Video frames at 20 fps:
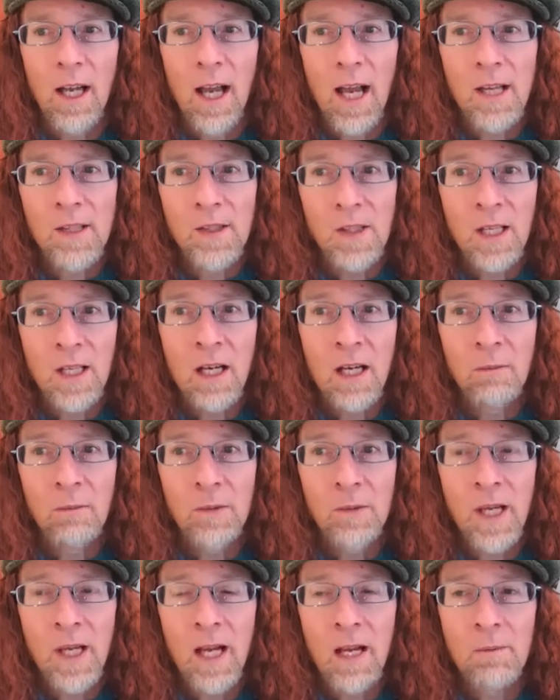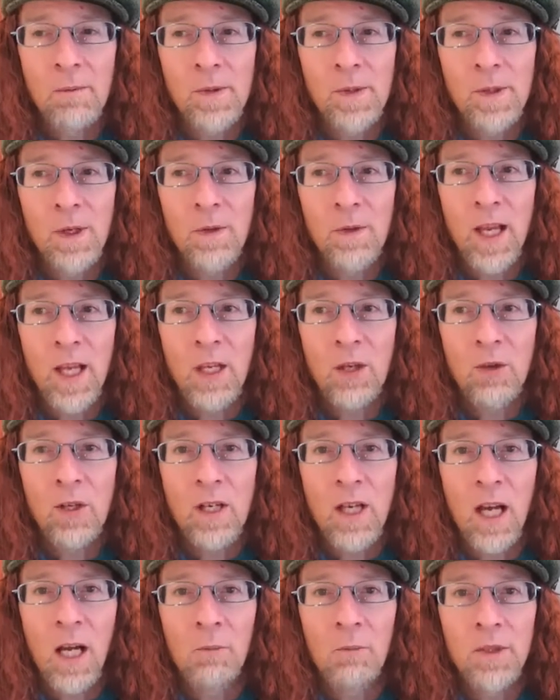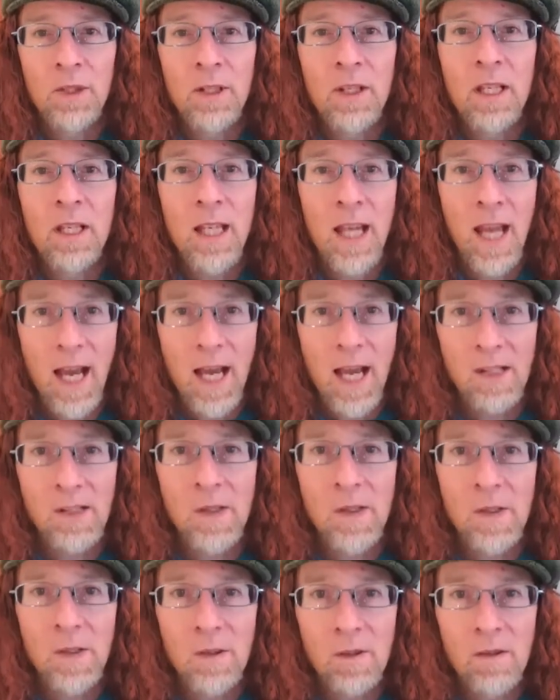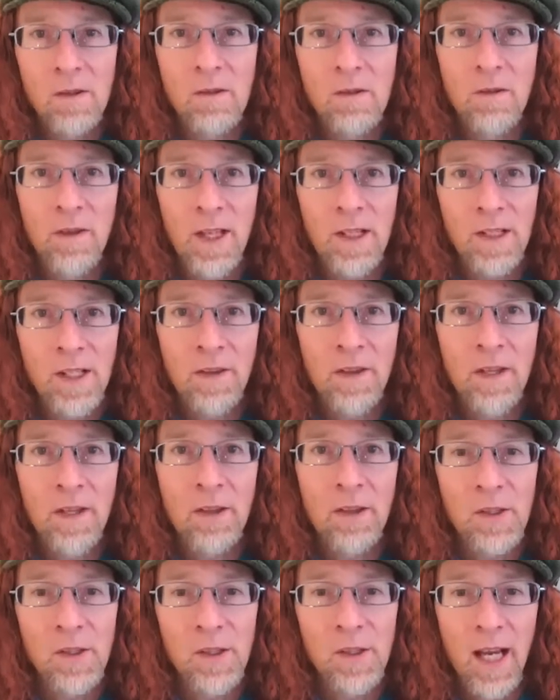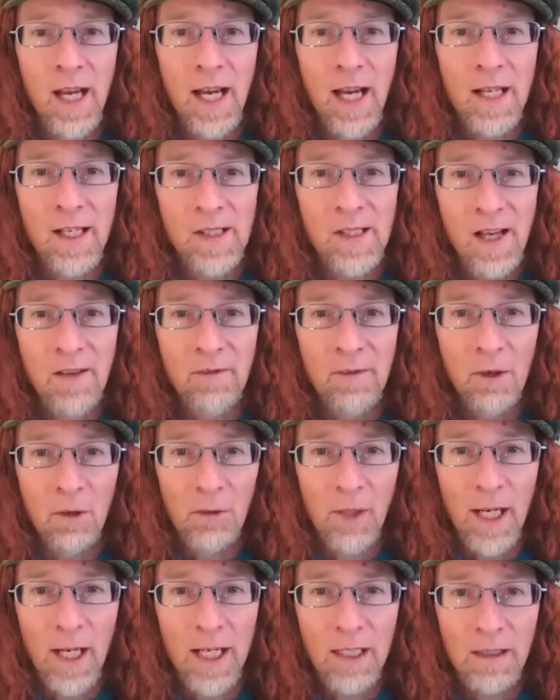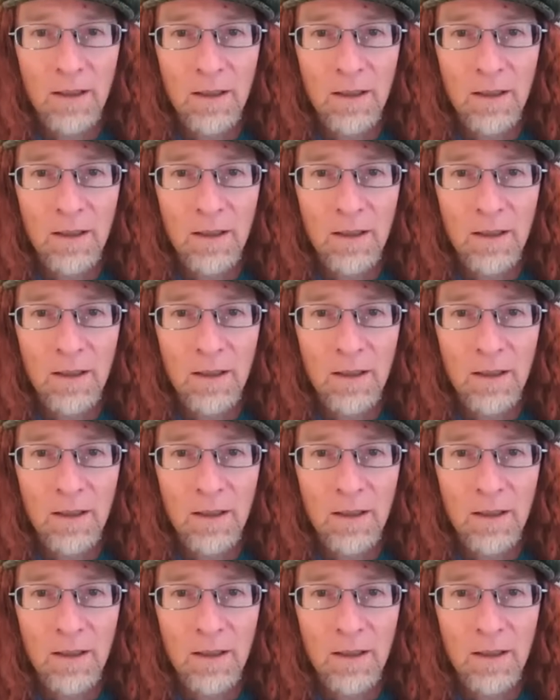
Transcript: as it comes up so that you can come to the yes that's on the other side. Does that feel right?